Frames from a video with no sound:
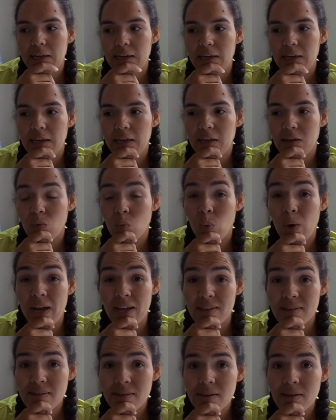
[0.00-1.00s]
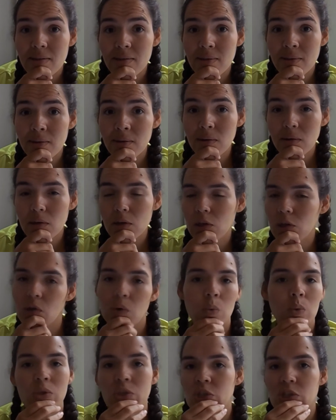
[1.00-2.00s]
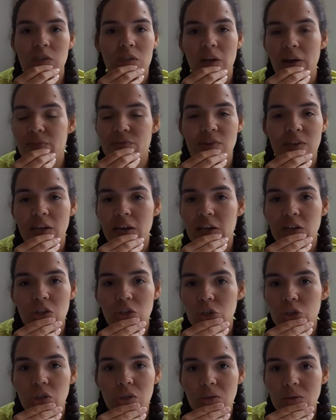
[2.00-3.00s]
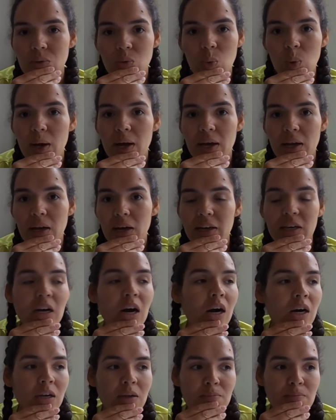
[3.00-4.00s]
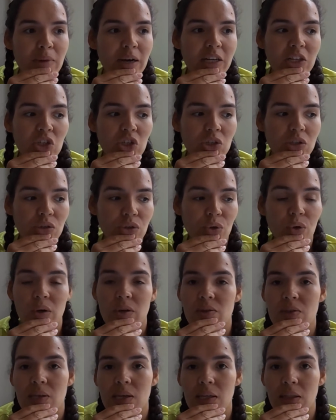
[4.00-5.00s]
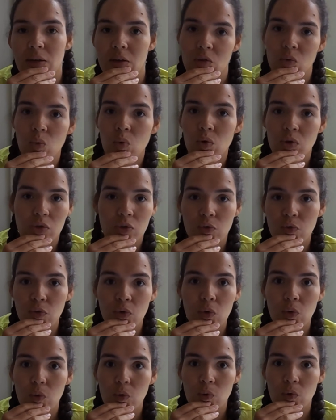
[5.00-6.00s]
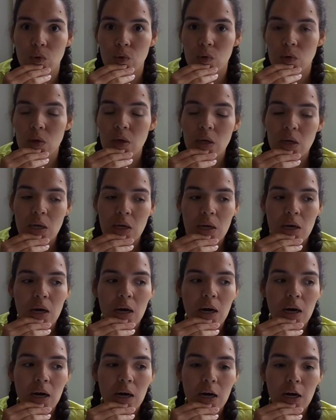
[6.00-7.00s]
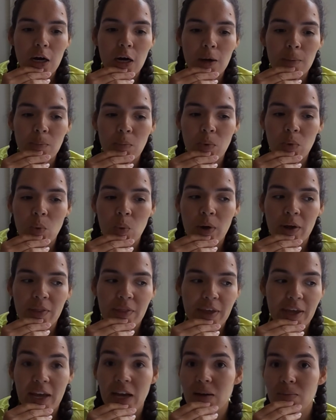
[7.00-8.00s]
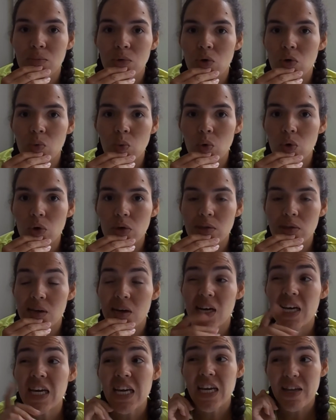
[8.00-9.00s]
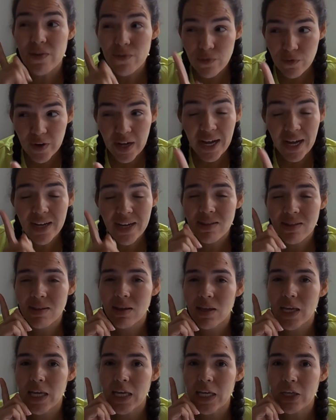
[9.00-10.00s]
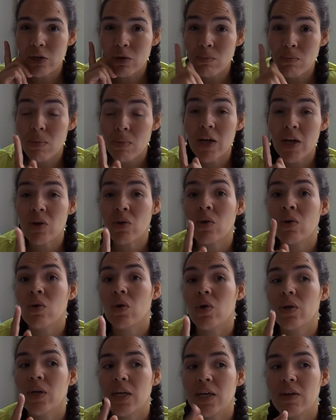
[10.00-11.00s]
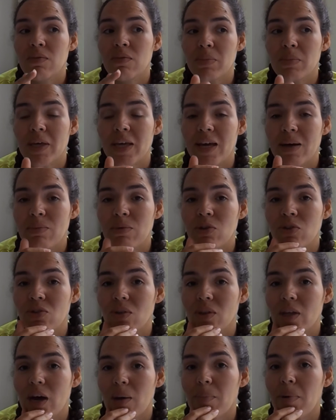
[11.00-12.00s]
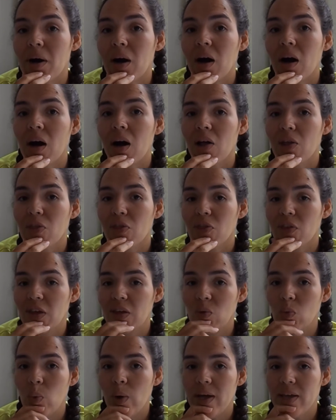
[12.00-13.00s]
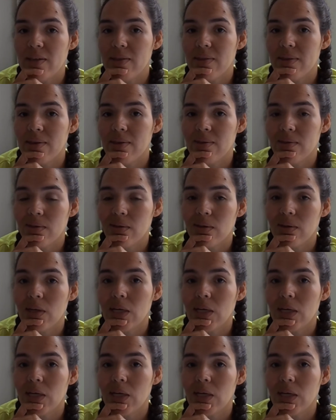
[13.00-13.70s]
in wet season, you would just have to get your shoes wet. I can't imagine crossing those waterfalls when they had more water. In fact, you might not even be able to do that path in wet season.